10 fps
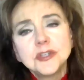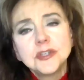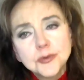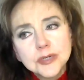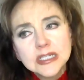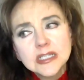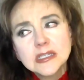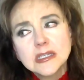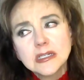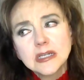the
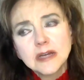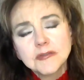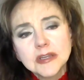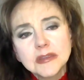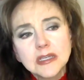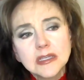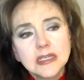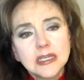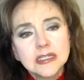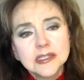grids and everything
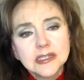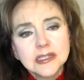that is